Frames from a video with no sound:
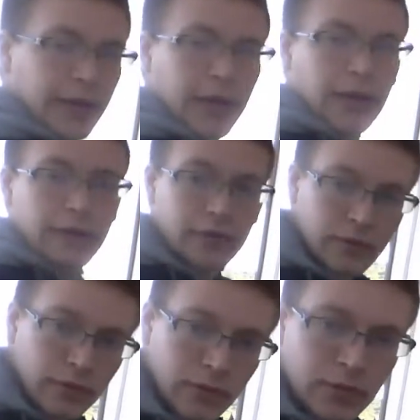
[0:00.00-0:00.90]
the hand.
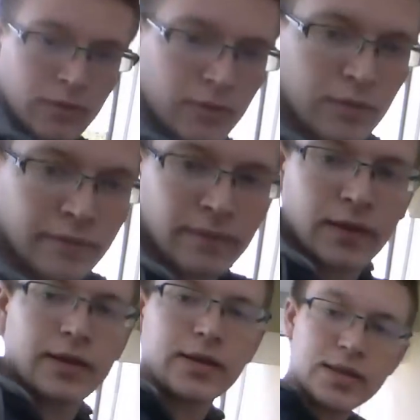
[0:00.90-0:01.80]

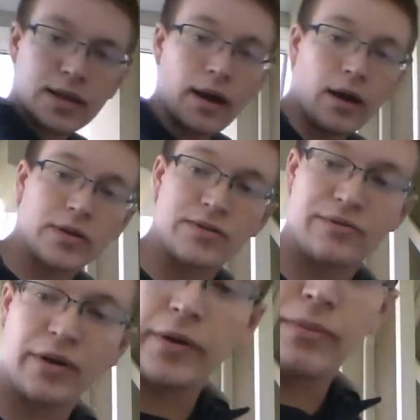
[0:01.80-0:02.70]
This style is
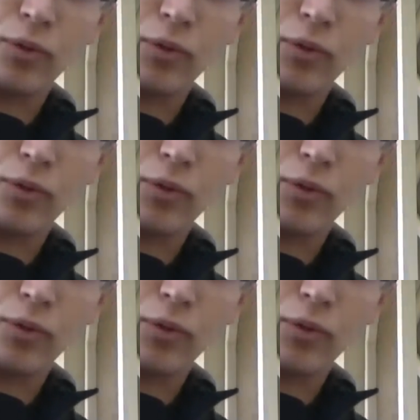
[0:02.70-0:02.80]
very